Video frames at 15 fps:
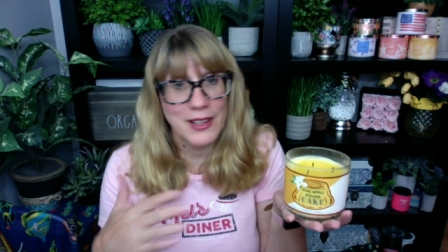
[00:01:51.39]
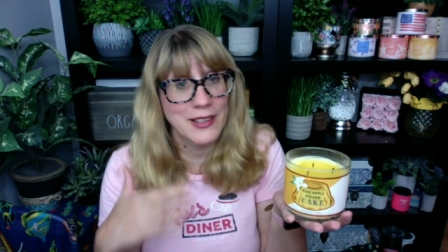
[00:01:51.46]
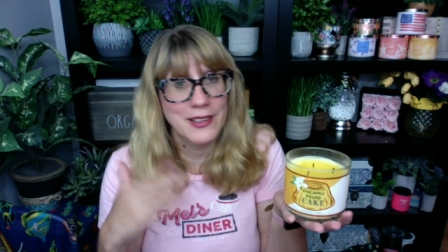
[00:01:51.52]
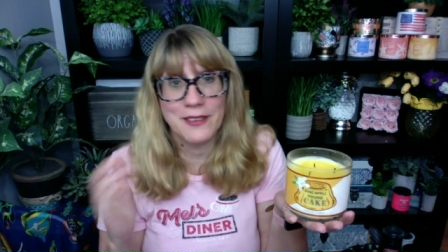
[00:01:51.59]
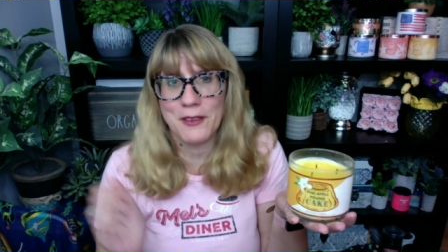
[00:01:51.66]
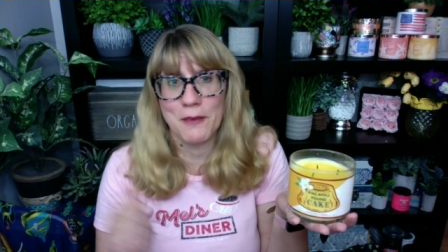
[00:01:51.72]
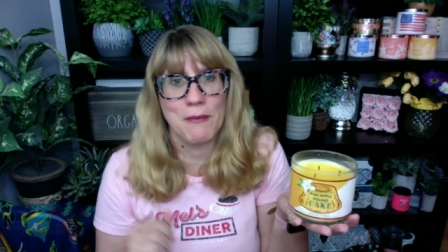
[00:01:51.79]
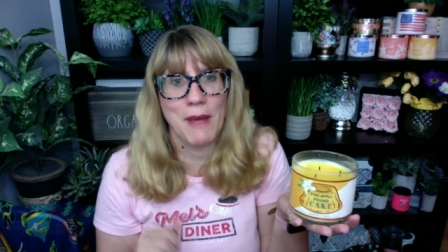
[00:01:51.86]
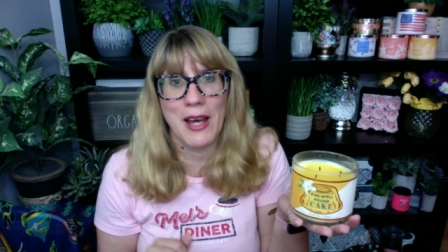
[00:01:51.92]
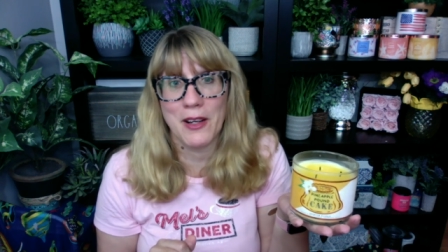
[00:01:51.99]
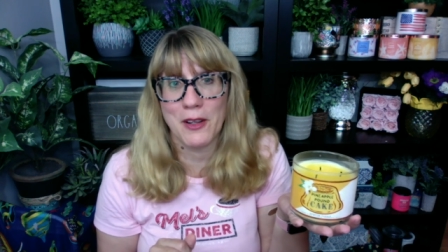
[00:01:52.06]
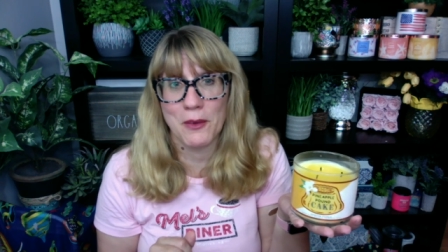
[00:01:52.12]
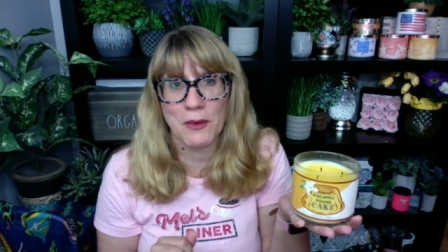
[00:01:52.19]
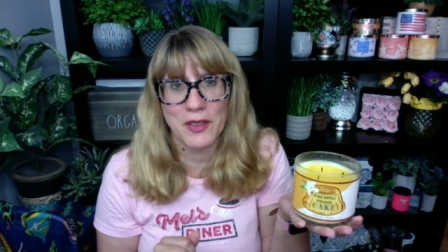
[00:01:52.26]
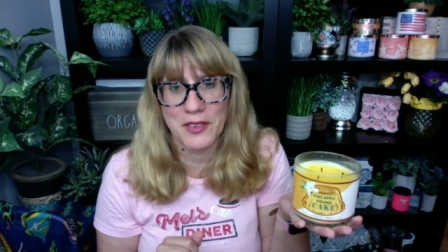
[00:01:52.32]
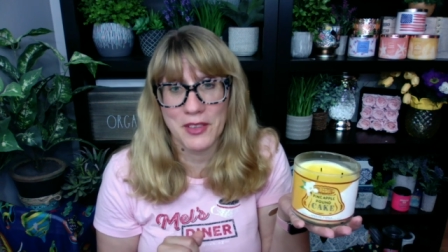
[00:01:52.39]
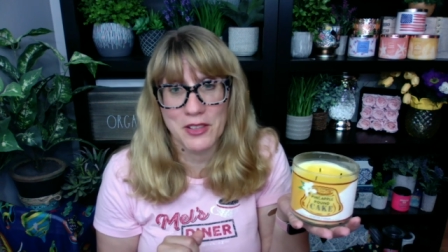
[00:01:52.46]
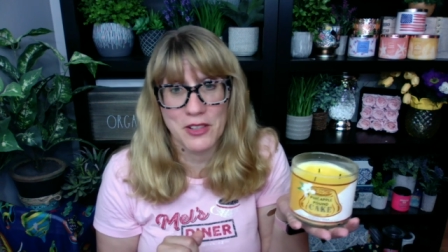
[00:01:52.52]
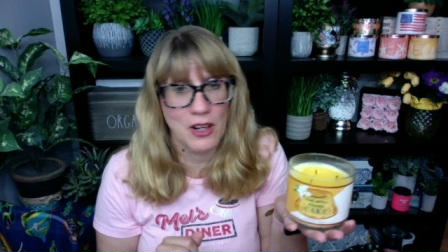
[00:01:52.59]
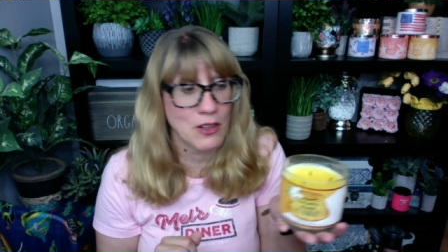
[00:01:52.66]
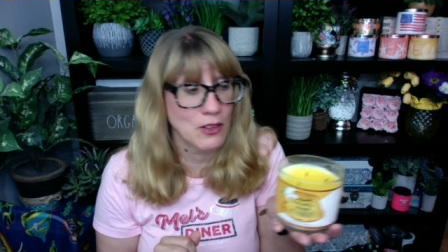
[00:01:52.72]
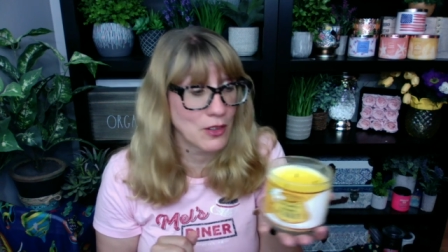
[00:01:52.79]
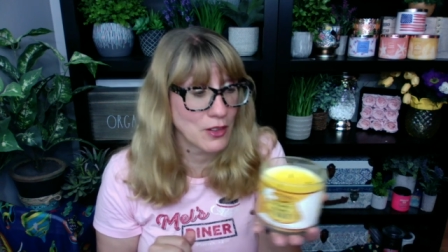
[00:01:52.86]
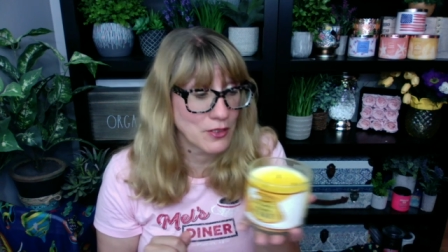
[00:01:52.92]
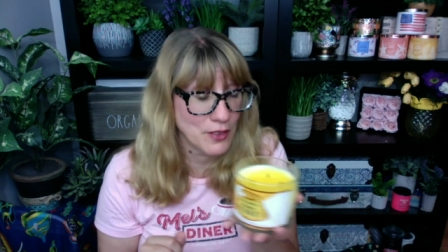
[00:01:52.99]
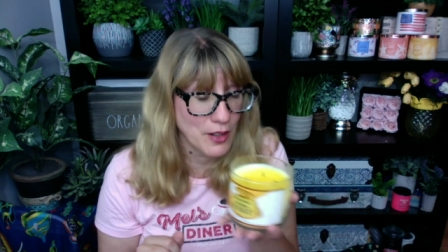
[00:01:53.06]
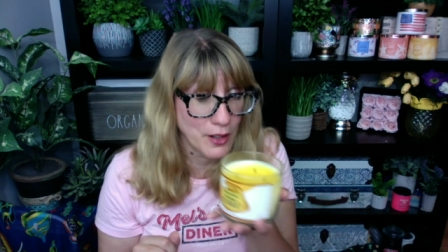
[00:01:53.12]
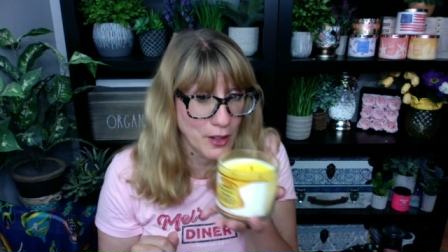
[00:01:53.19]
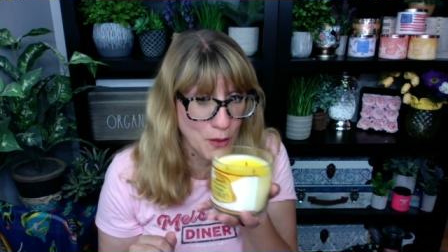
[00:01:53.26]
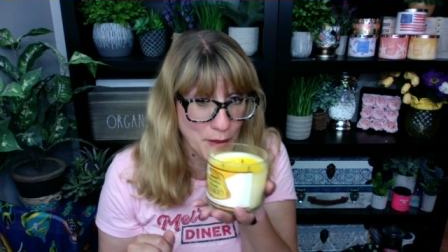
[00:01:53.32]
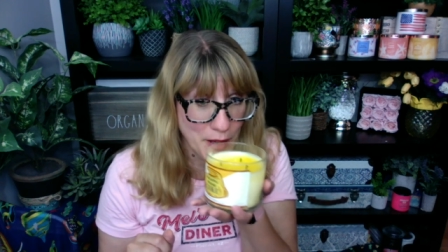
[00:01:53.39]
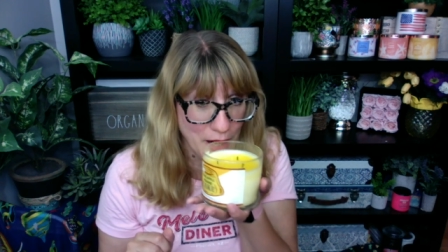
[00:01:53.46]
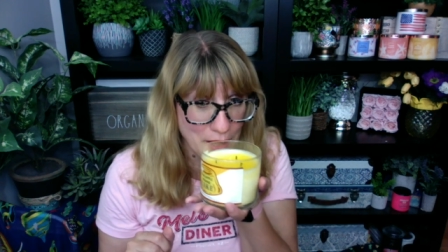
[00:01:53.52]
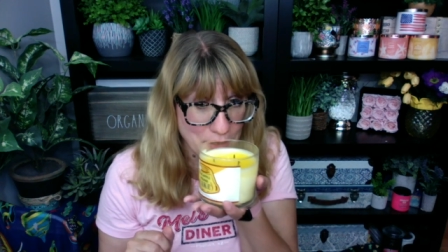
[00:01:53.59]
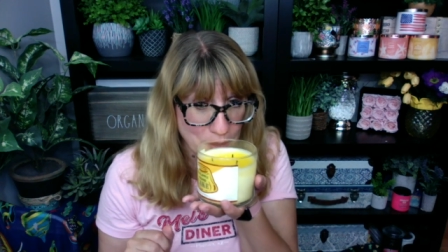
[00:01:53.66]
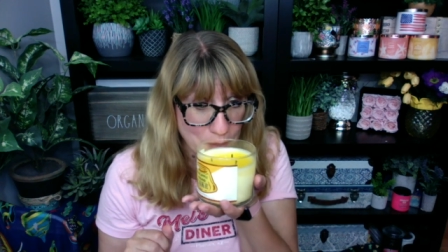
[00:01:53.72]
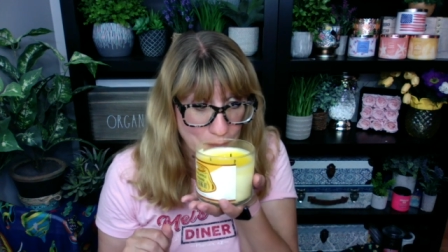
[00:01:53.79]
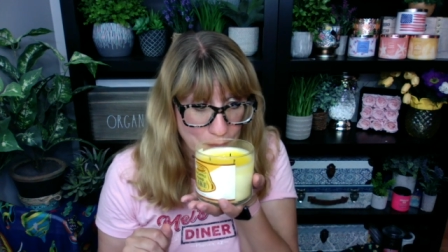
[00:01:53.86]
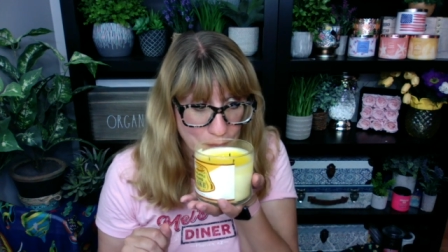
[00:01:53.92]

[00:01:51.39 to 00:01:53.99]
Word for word: It doesn't matter what the jar looks like. Oh my gosh.